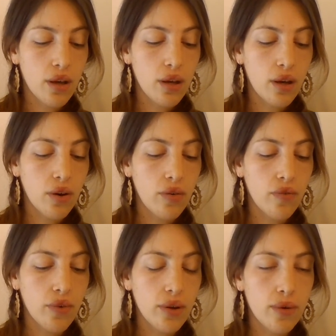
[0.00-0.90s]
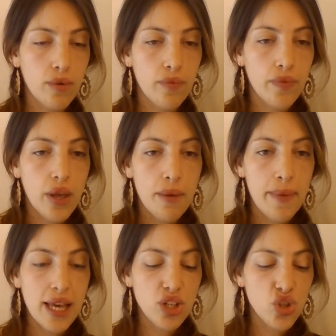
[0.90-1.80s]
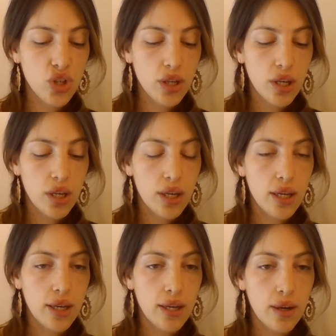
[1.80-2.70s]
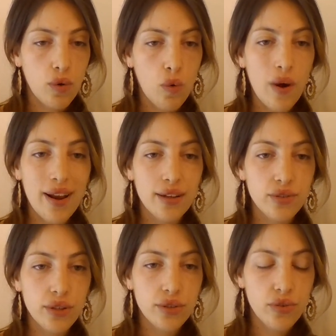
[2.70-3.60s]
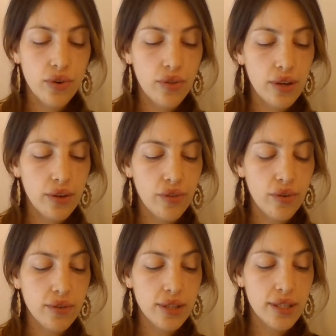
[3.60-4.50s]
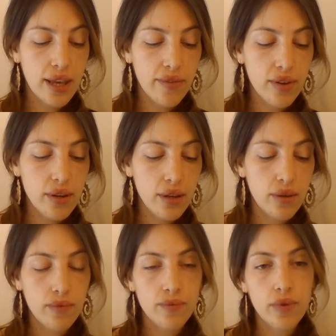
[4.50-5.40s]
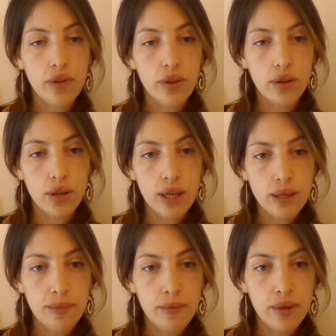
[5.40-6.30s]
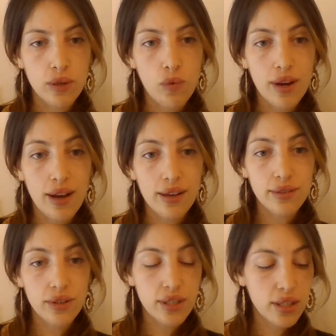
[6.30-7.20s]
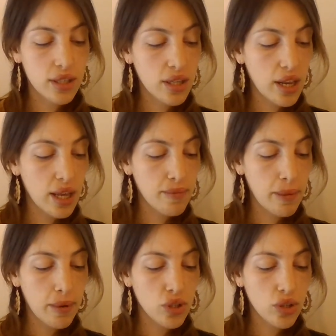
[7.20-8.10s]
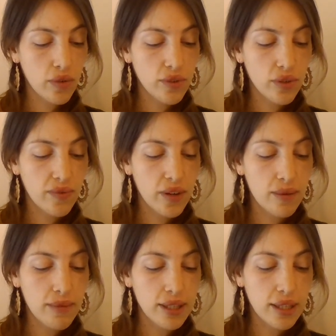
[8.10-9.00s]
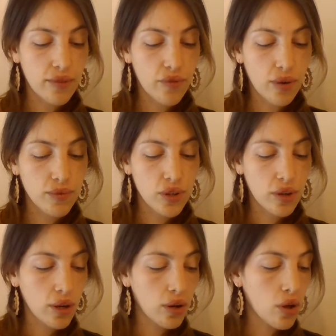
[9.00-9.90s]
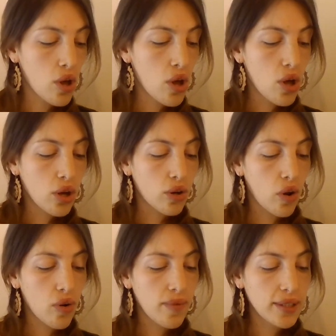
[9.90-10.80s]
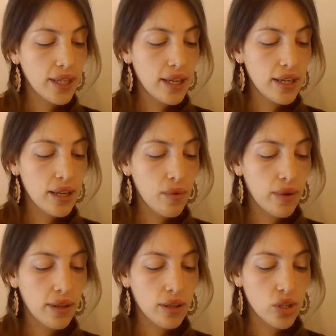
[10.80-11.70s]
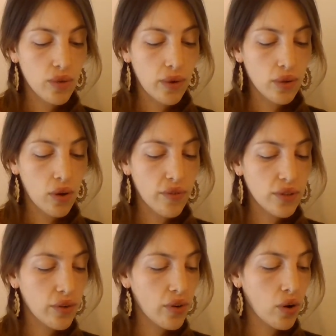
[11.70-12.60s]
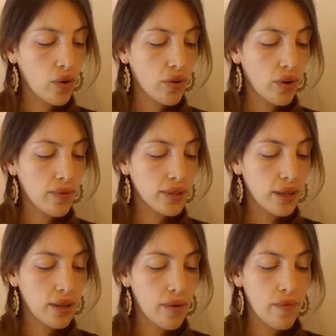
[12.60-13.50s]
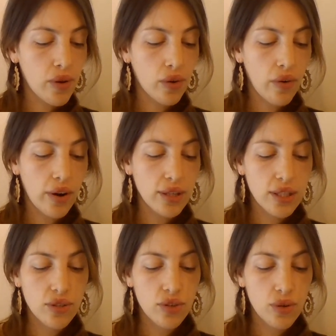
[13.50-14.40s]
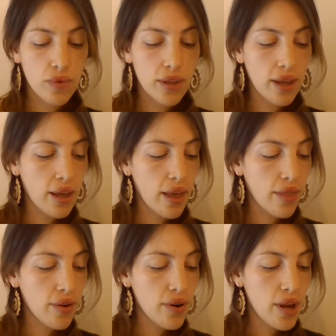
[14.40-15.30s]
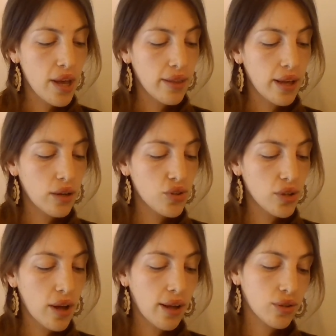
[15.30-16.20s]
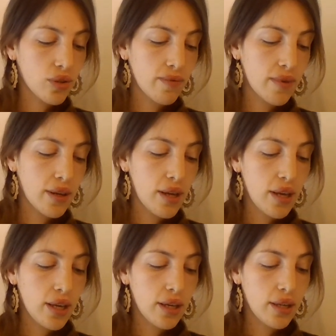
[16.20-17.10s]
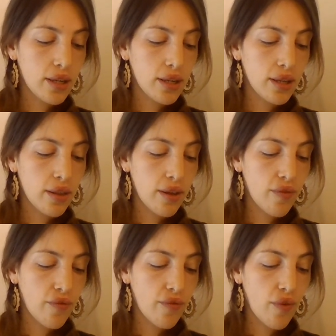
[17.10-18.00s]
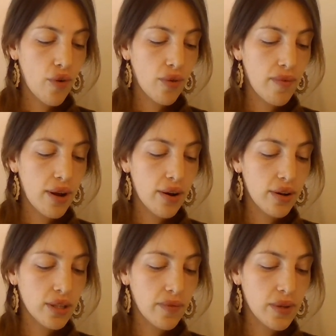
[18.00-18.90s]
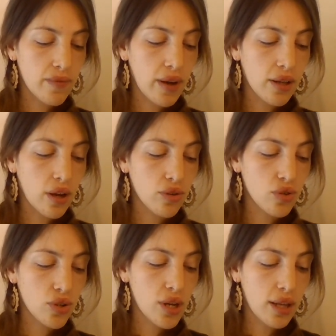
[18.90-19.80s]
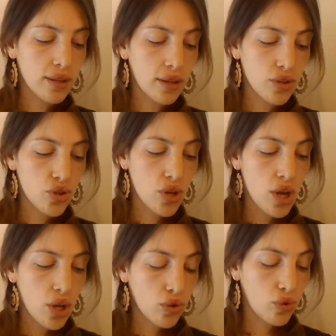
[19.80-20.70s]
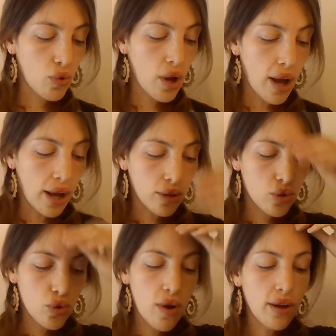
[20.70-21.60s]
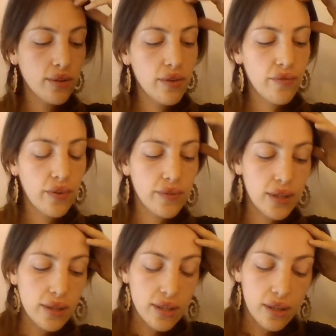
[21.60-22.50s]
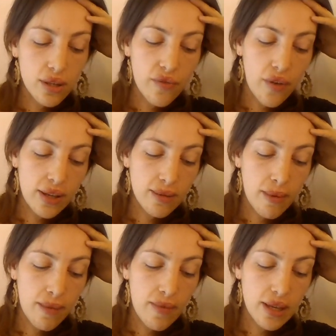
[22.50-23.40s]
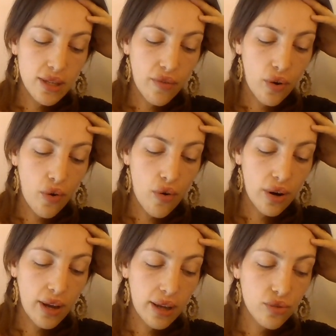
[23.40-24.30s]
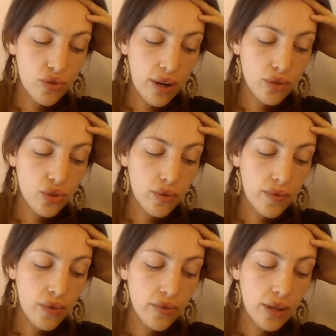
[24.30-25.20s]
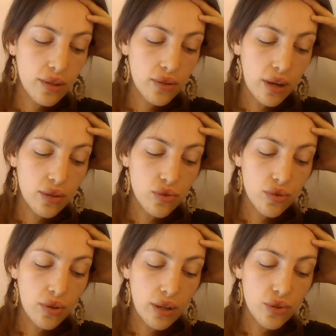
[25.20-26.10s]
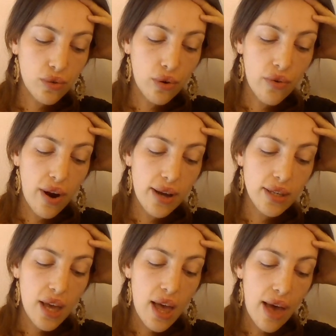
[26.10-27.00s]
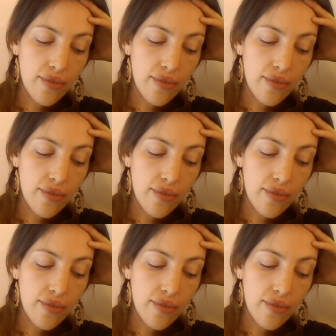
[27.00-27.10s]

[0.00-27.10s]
of page 137, experiment 168, preparation of triphenylmethane from triphenylchloromethane. When the dish product of triphenylchloromethane and aluminum chloride is treated with ether, the halogen atom in the former is replaced by hydrogen attached to a 215 cl flask by means of a cork, a drying tube containing anhydrous calcium chloride, a